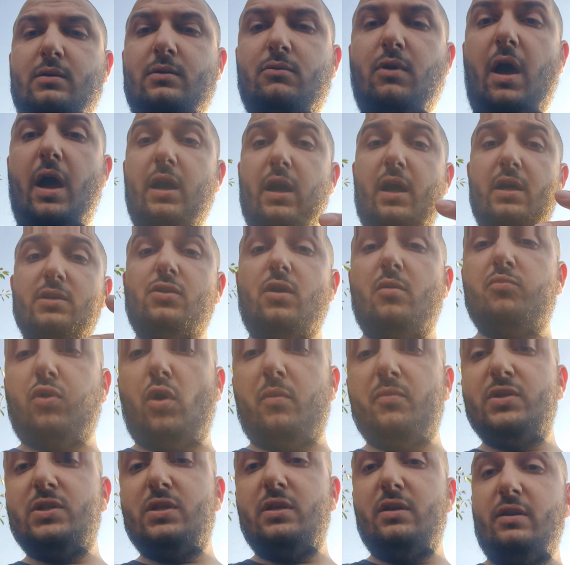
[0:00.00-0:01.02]
Right guys, so I
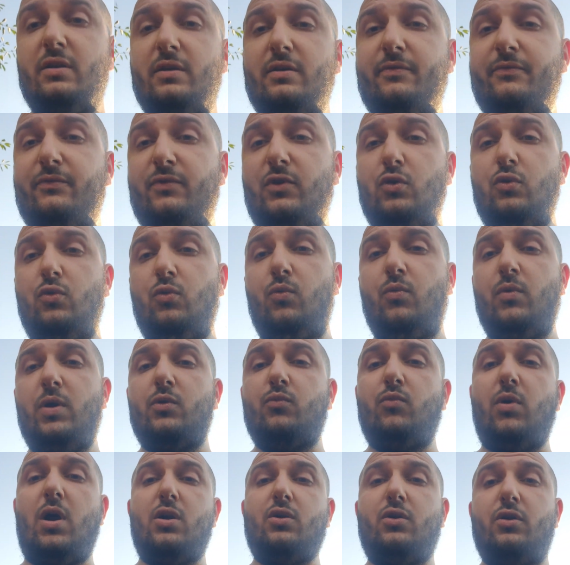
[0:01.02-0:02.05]
promised in the review when
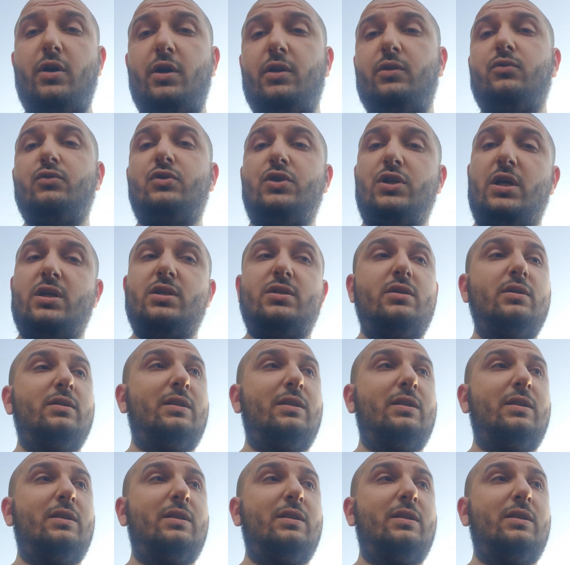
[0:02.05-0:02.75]
we're going to change the